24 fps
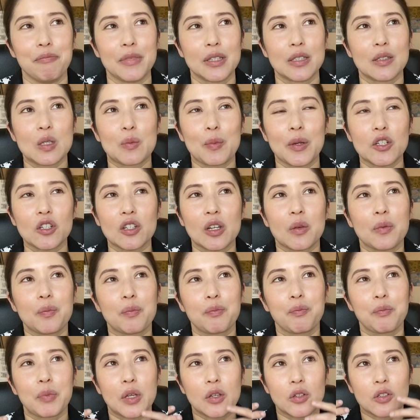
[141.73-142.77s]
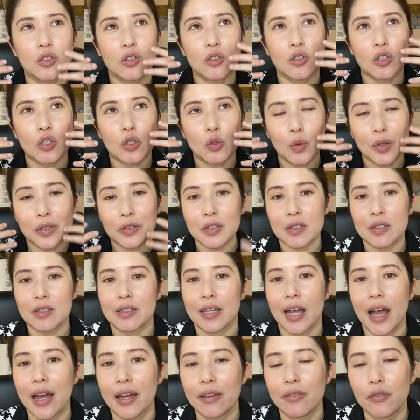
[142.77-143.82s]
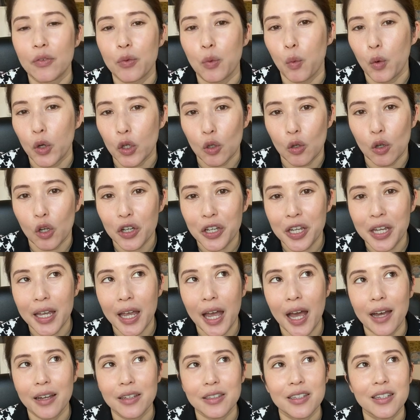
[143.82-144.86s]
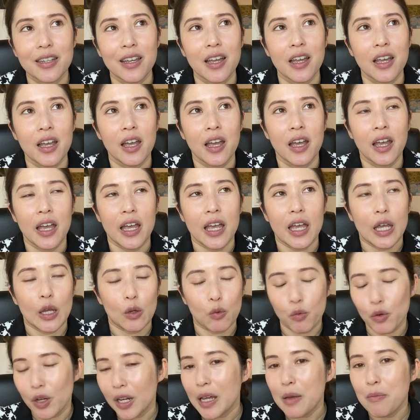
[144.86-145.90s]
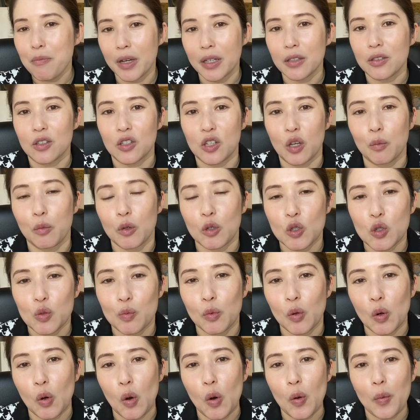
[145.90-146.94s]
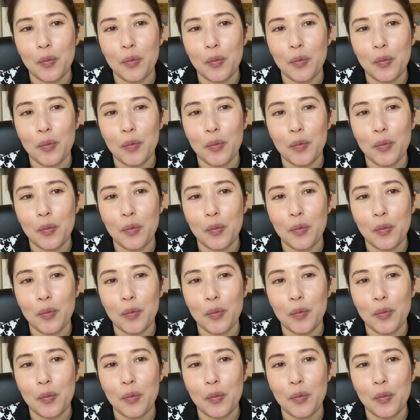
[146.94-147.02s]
And especially because you understand what you're looking at, it really meant so much more.